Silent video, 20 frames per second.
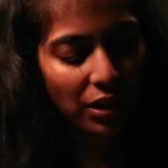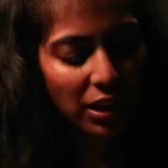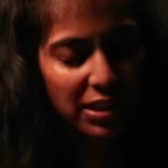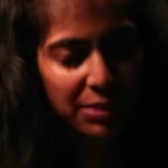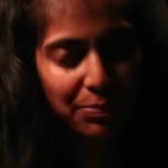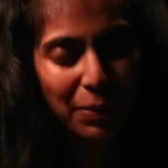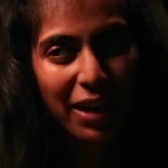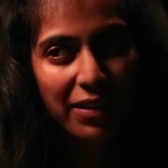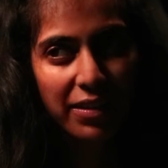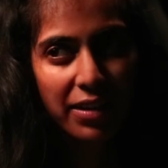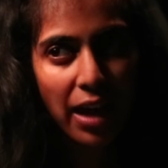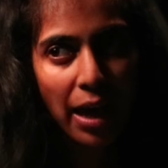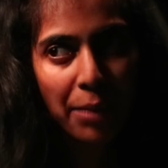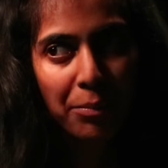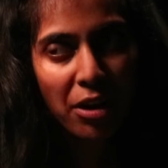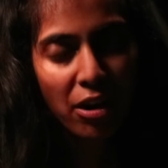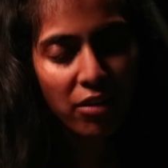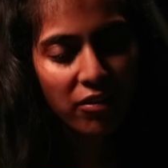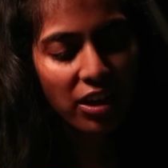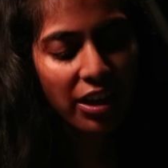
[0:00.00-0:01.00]
It's better than an
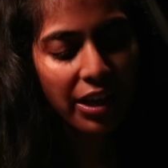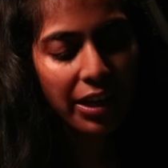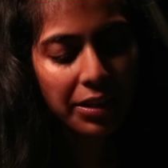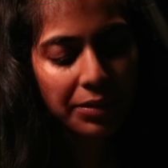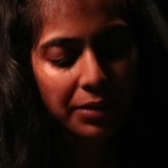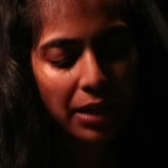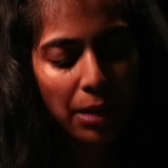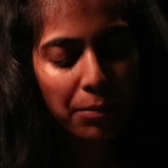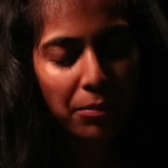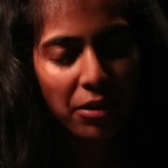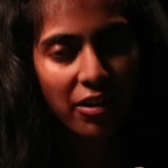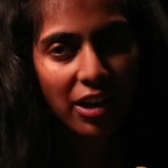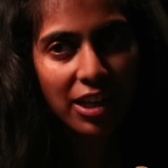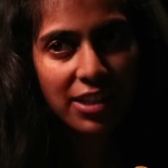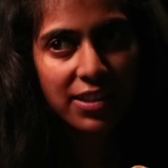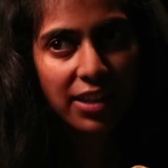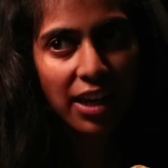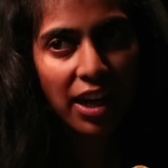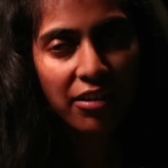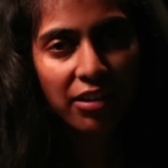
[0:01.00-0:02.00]
MRI. MRI
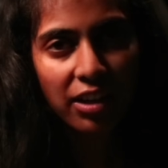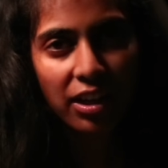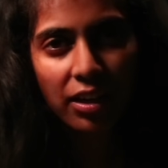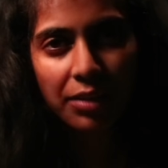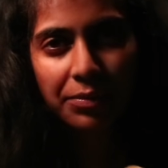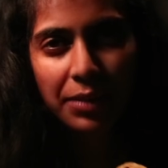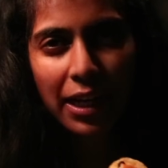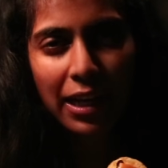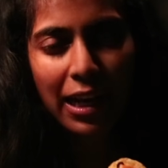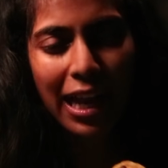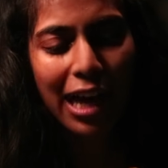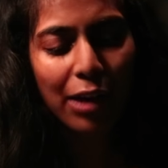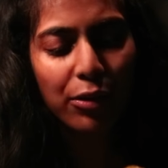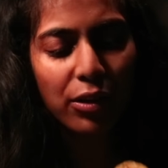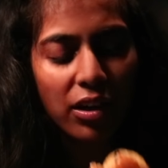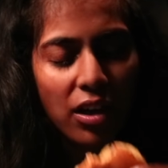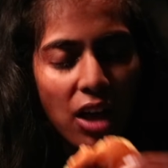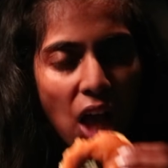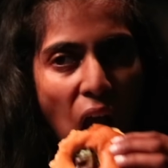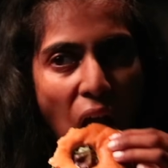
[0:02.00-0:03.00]
is scarier and louder.